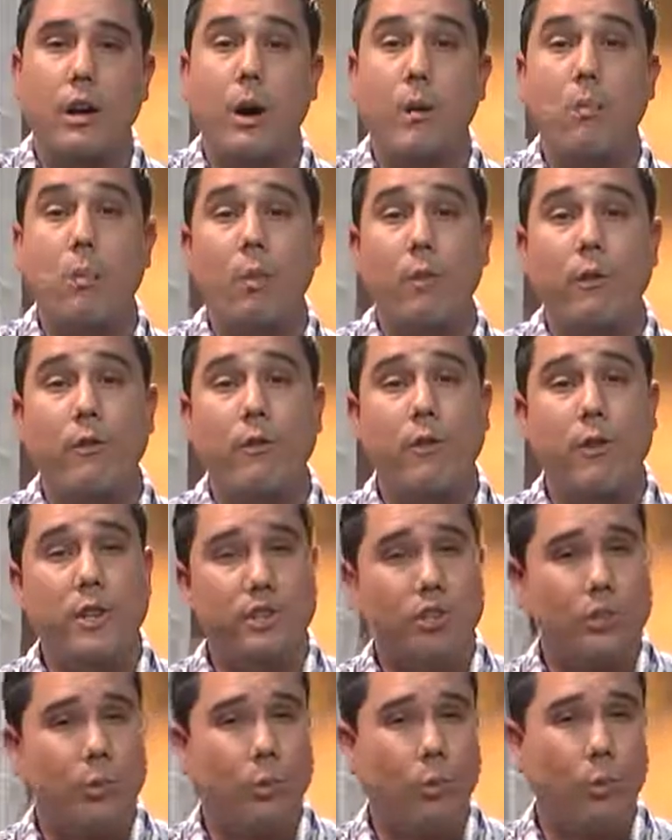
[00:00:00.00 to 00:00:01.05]
A more
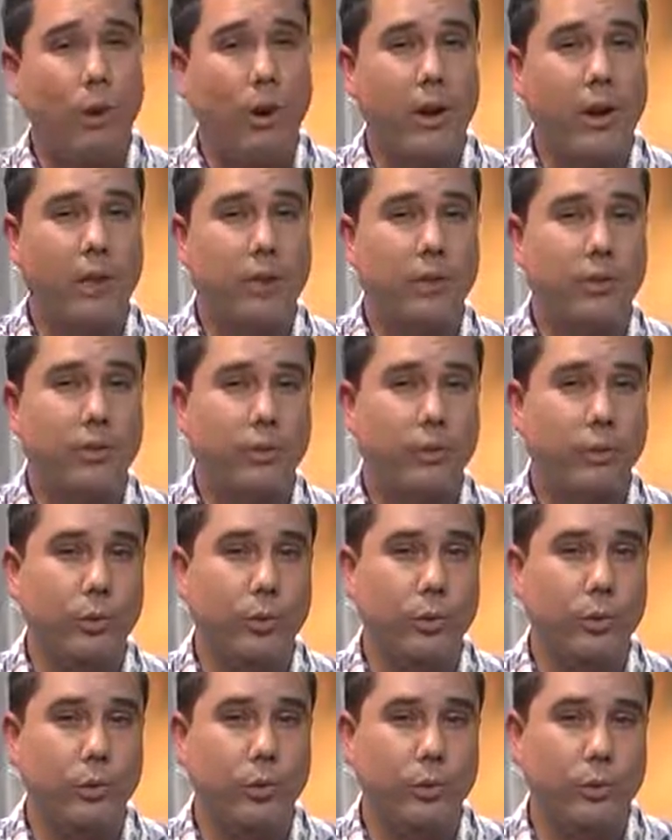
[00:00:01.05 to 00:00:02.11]
efficient way
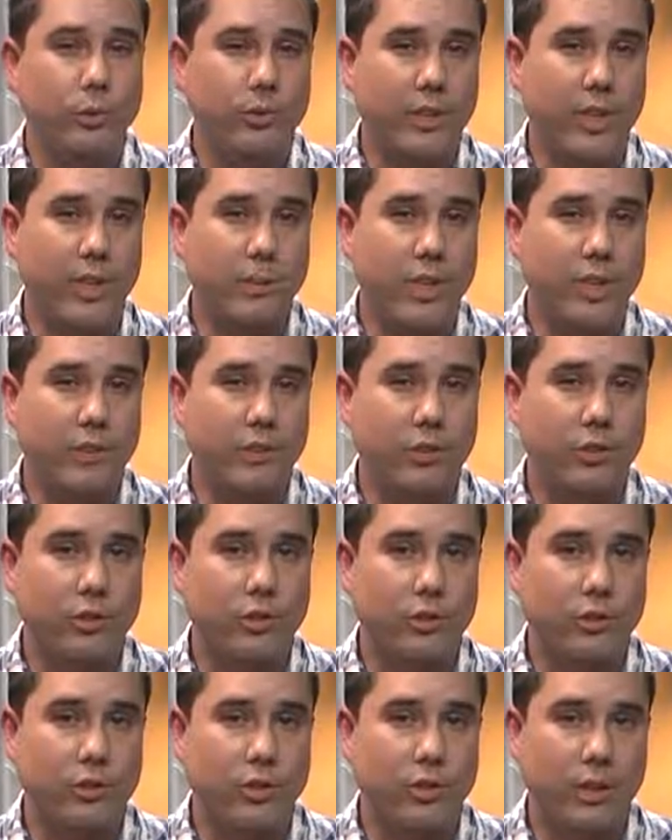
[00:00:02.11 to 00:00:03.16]
to use
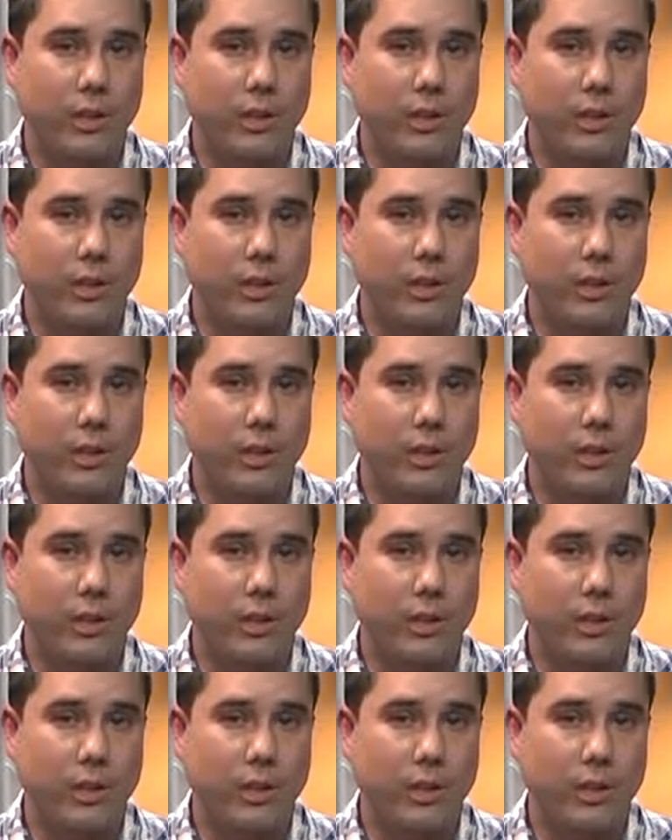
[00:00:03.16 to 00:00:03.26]
animation